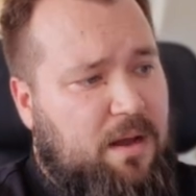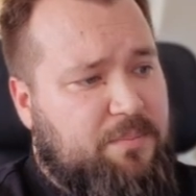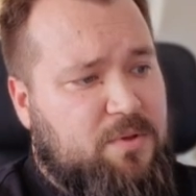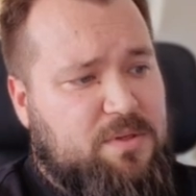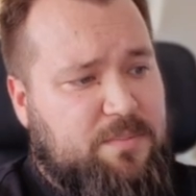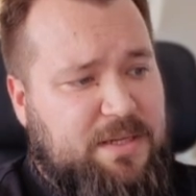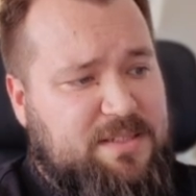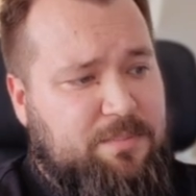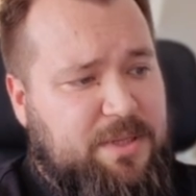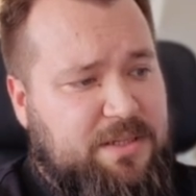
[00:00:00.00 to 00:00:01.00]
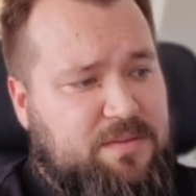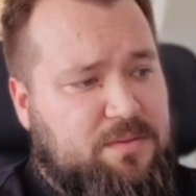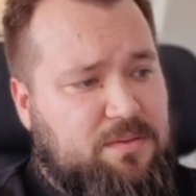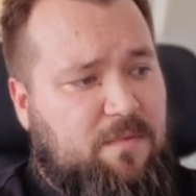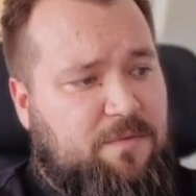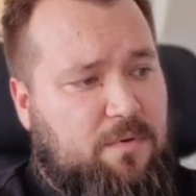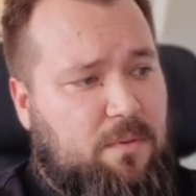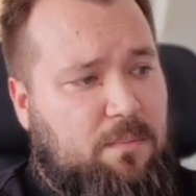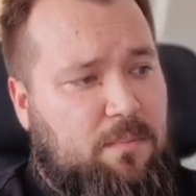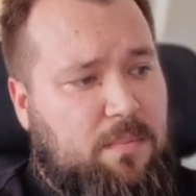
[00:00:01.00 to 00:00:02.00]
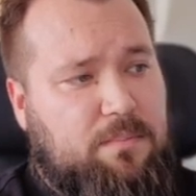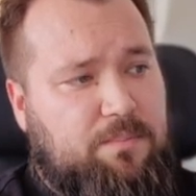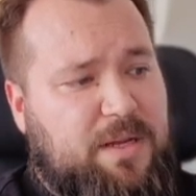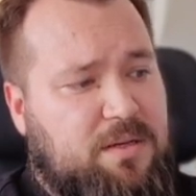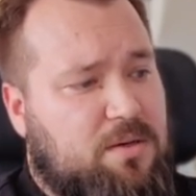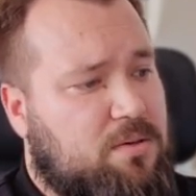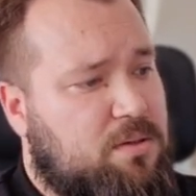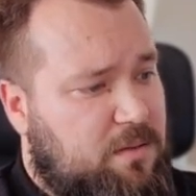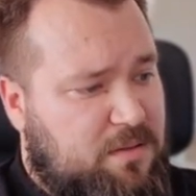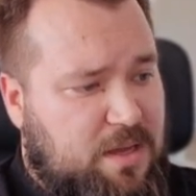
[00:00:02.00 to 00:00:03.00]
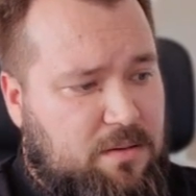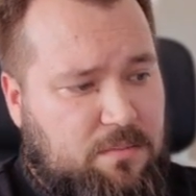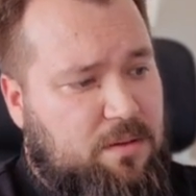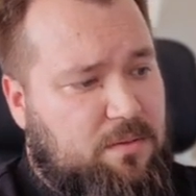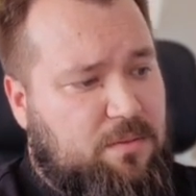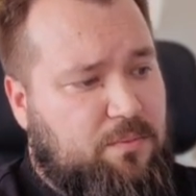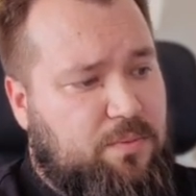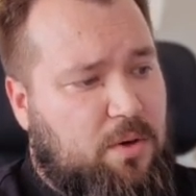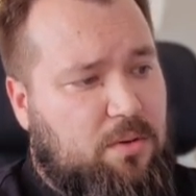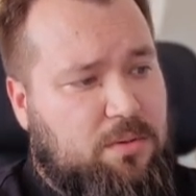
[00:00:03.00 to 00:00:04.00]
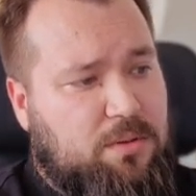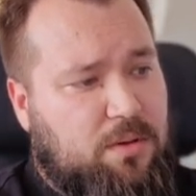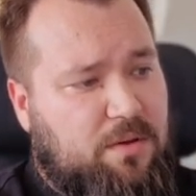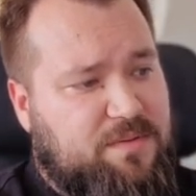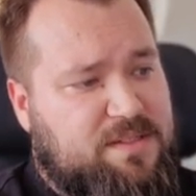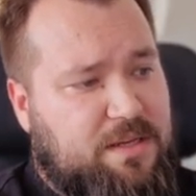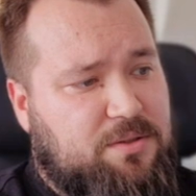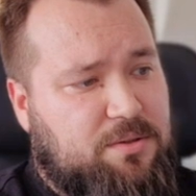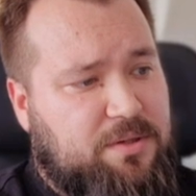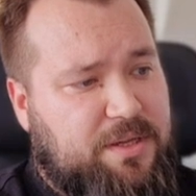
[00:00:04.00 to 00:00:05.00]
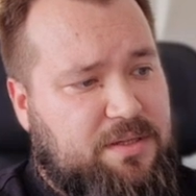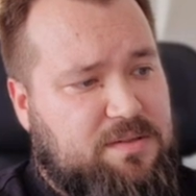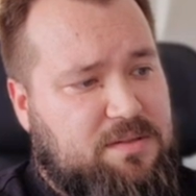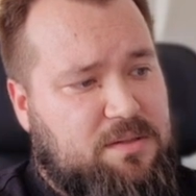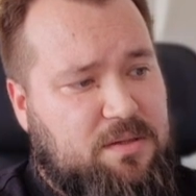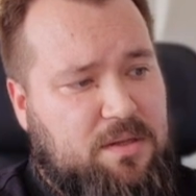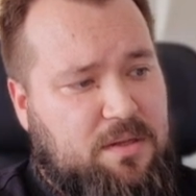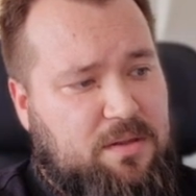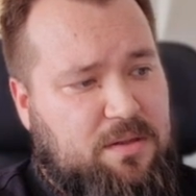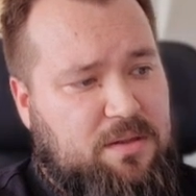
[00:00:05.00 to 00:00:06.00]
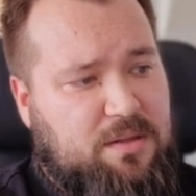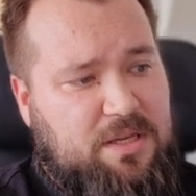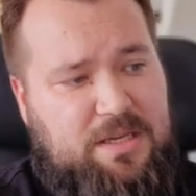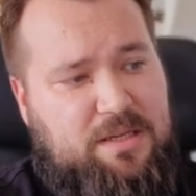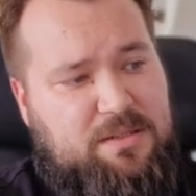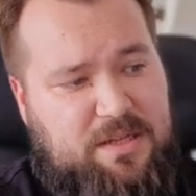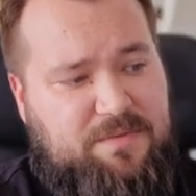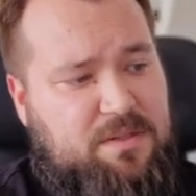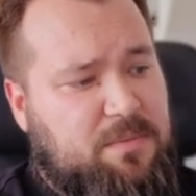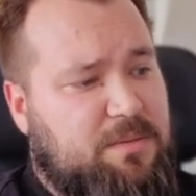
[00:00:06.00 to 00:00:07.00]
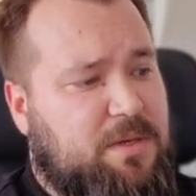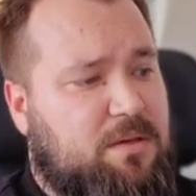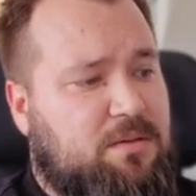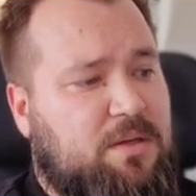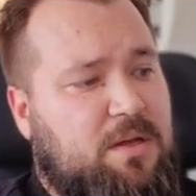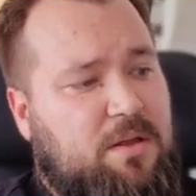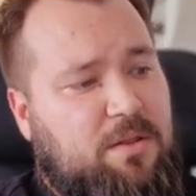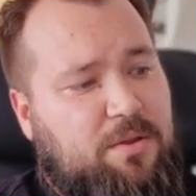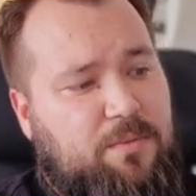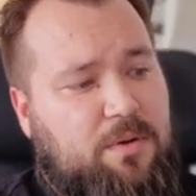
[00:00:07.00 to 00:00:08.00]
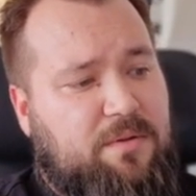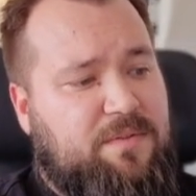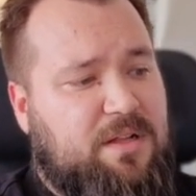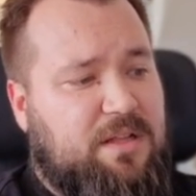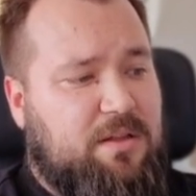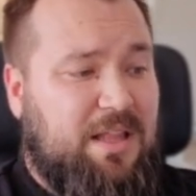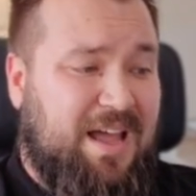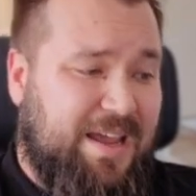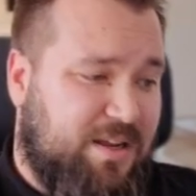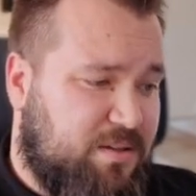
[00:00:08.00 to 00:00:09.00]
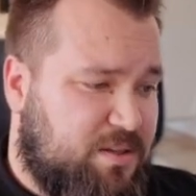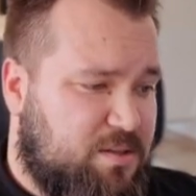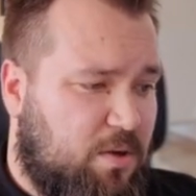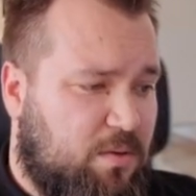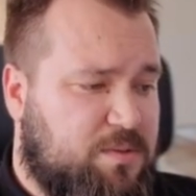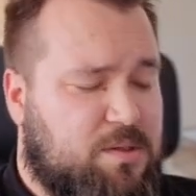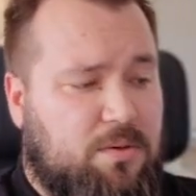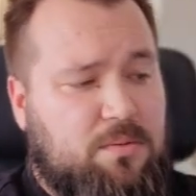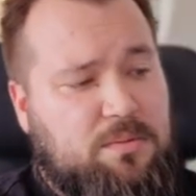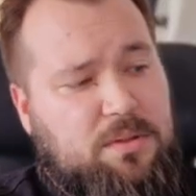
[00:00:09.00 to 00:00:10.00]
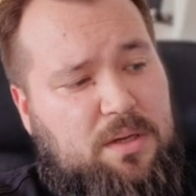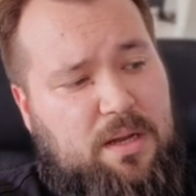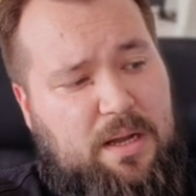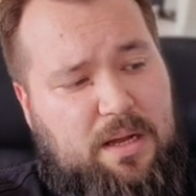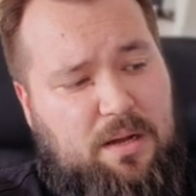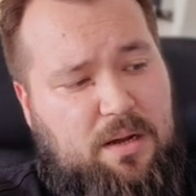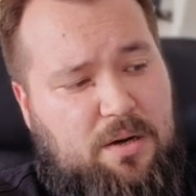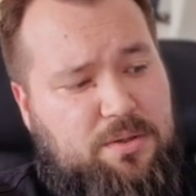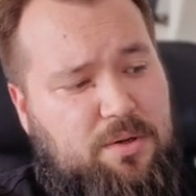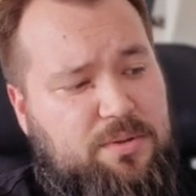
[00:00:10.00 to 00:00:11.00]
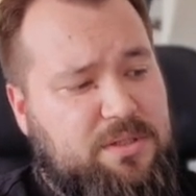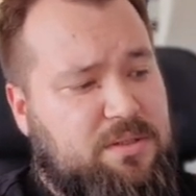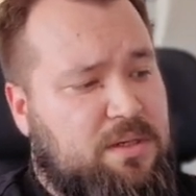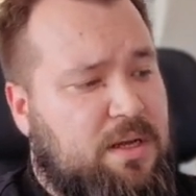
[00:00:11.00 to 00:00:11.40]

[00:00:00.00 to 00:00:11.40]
I'm using my template from PandaDoc. Then the role of the center is the dev team email. The role of the client is also uh, hard-coded.